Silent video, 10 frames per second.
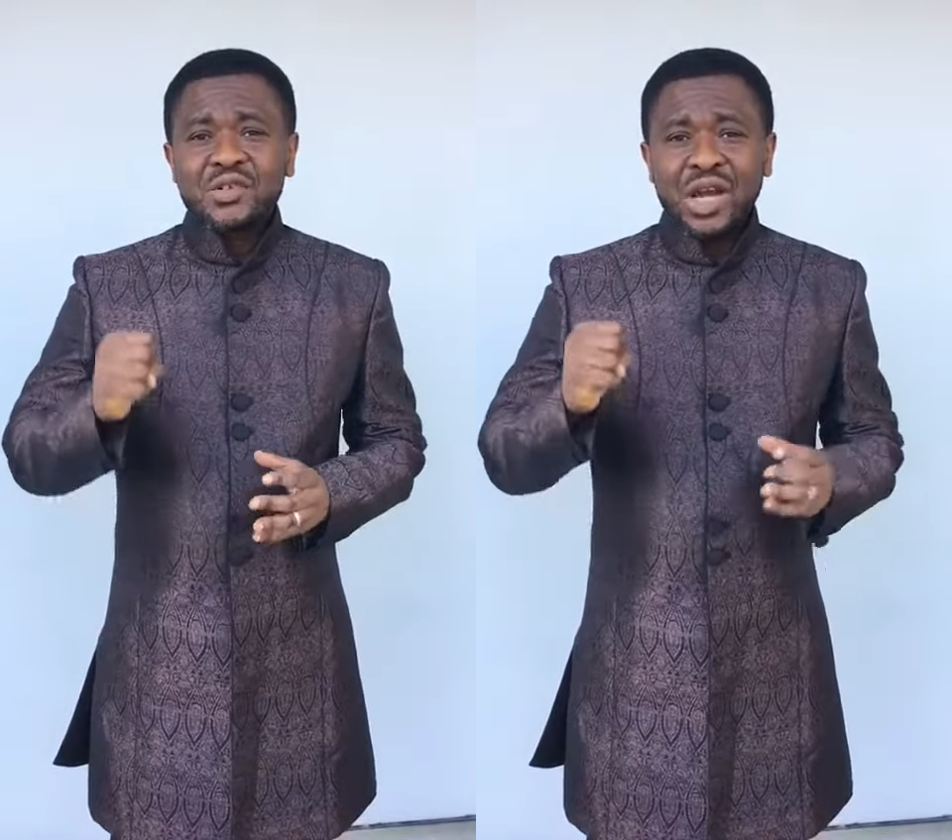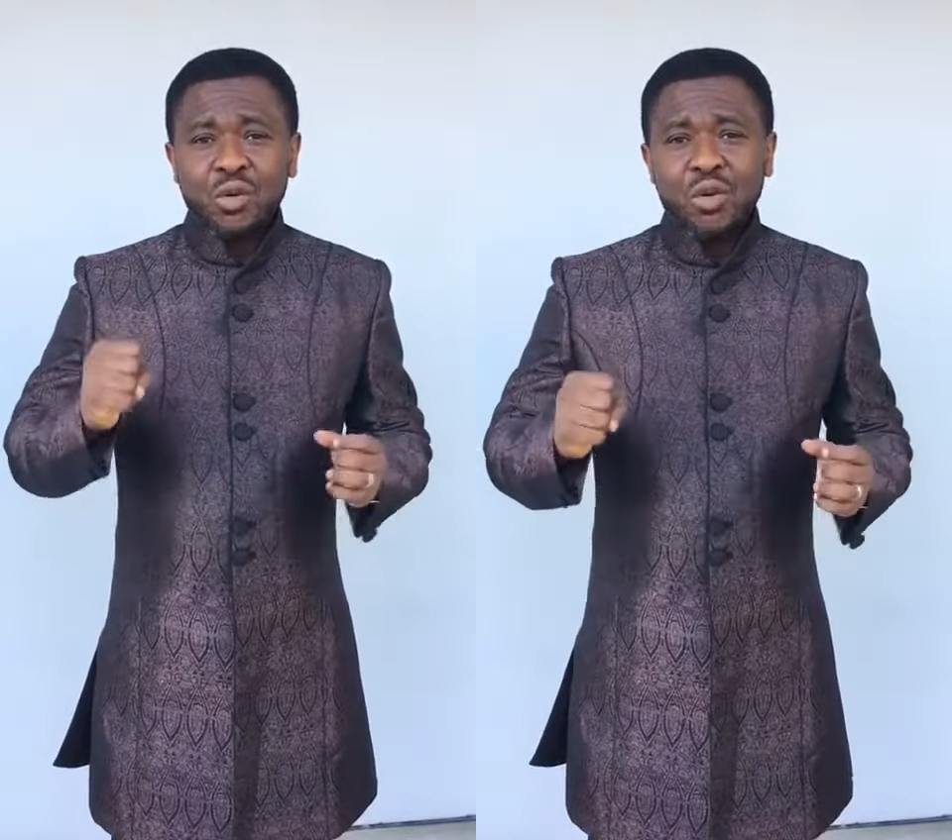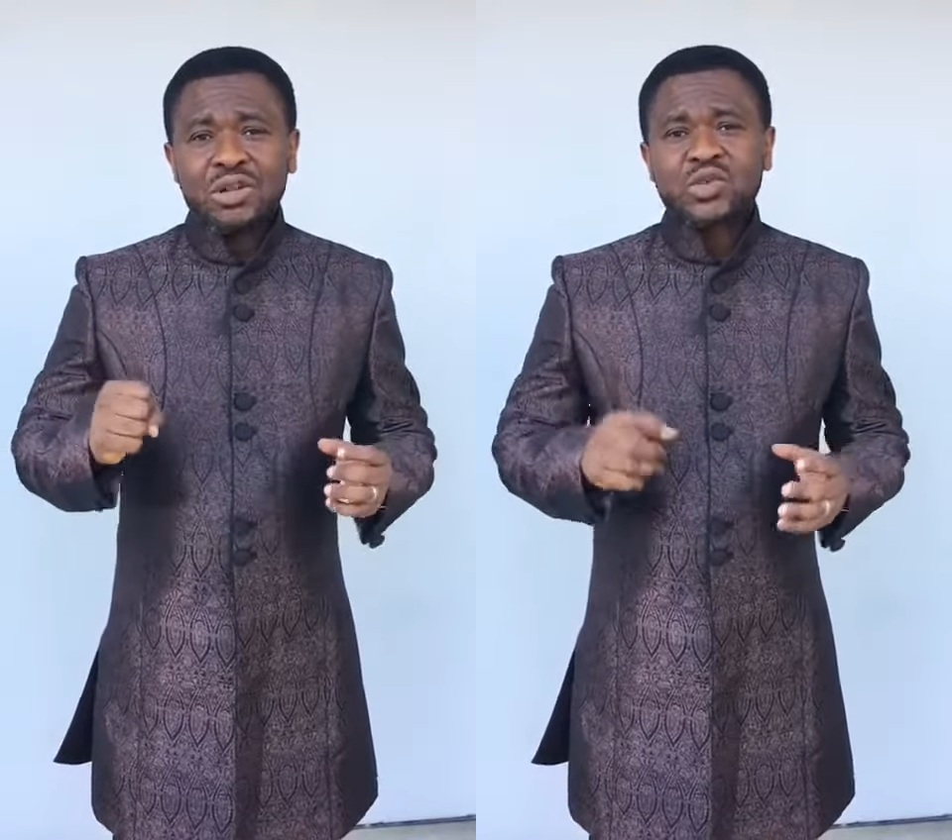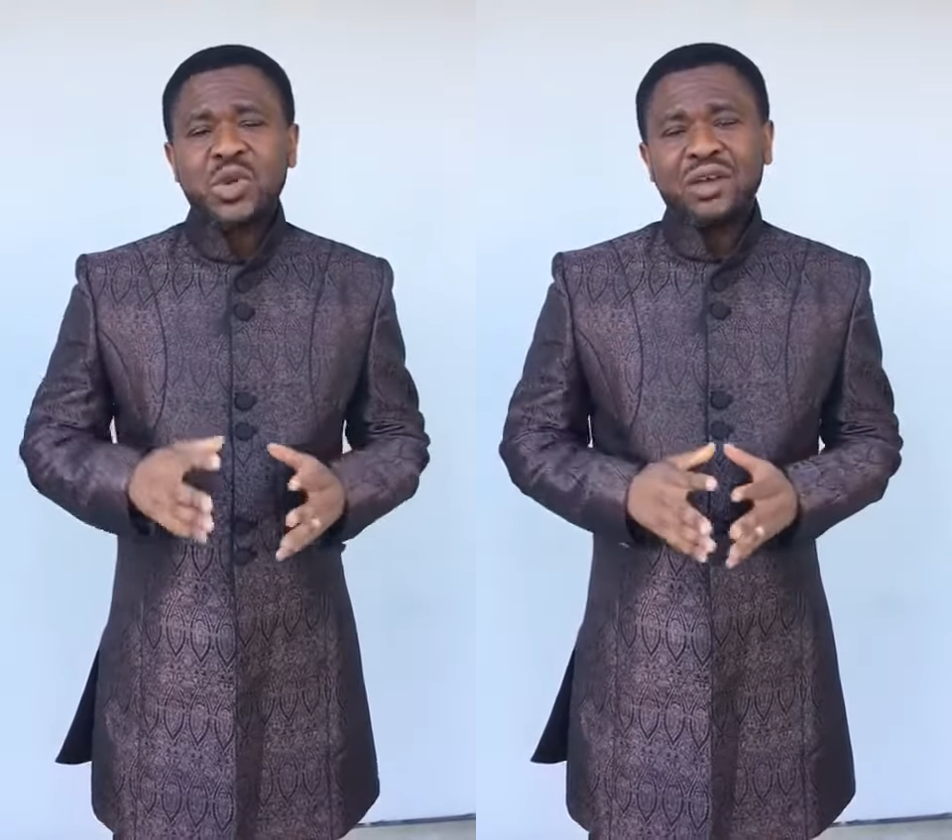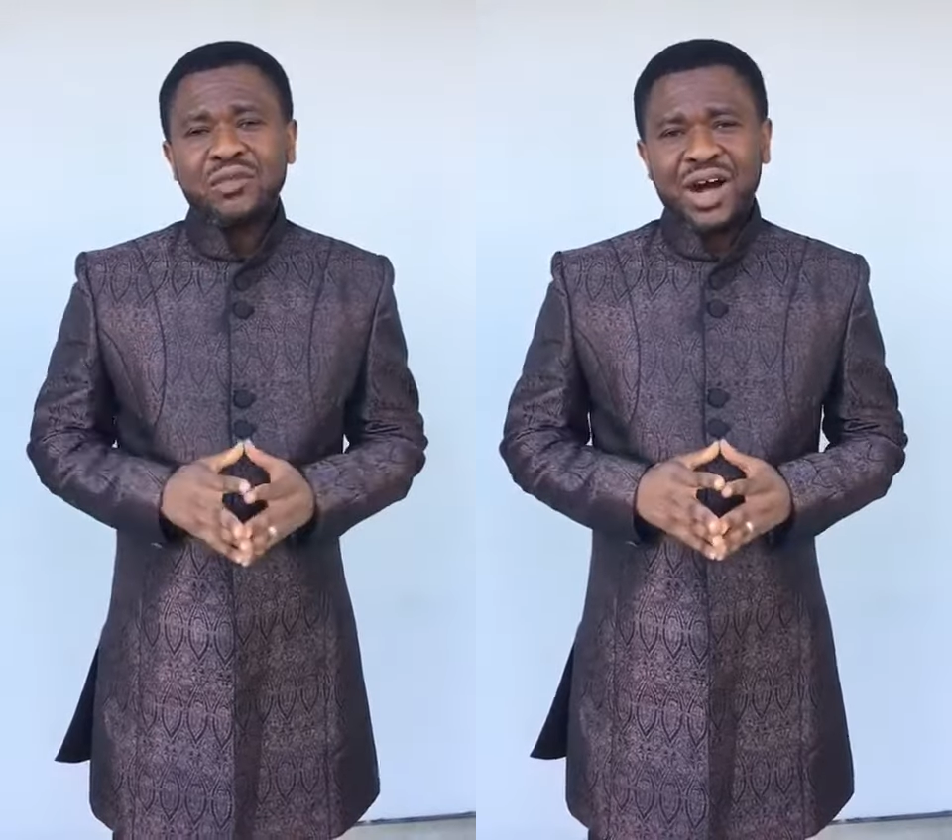Your
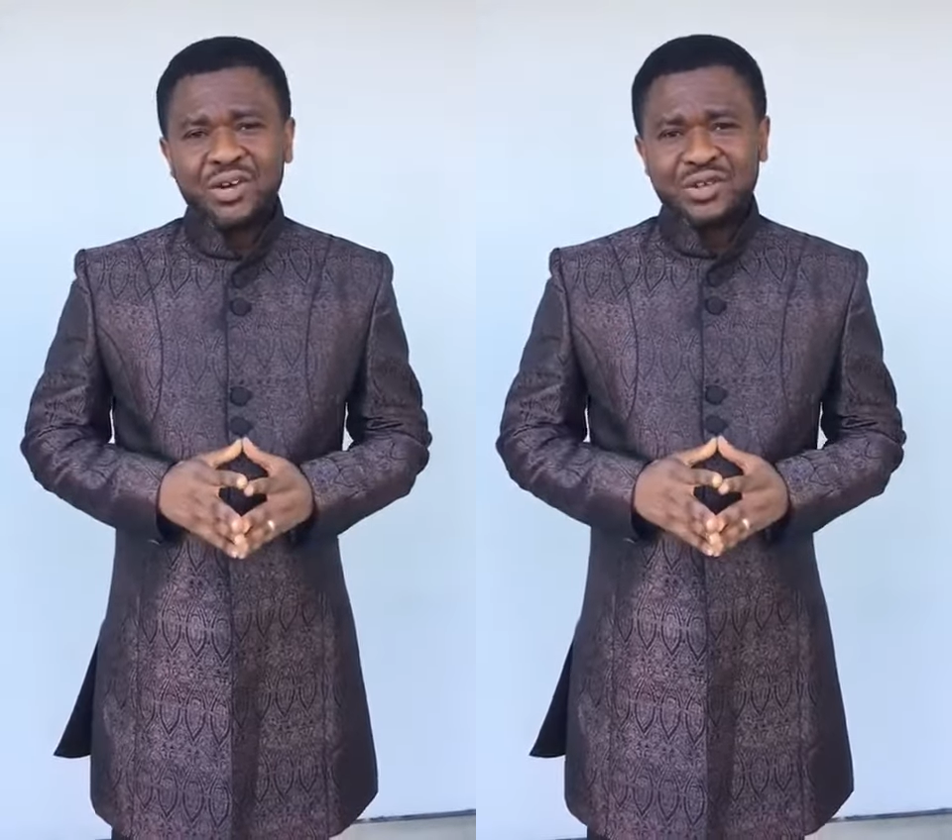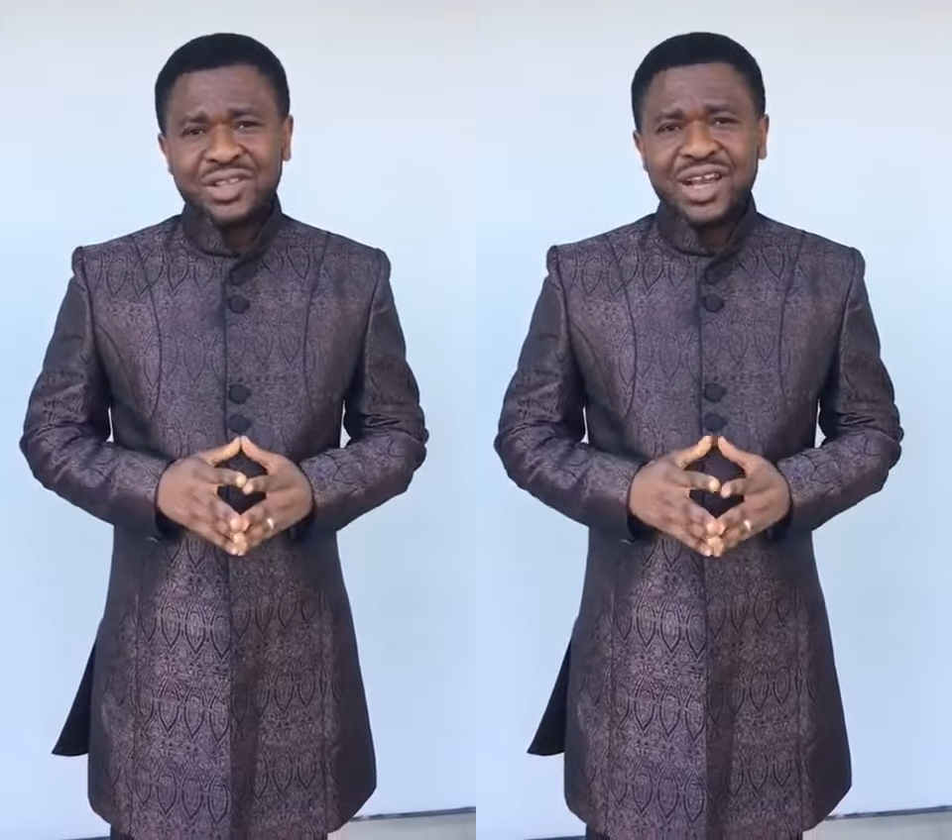words were found,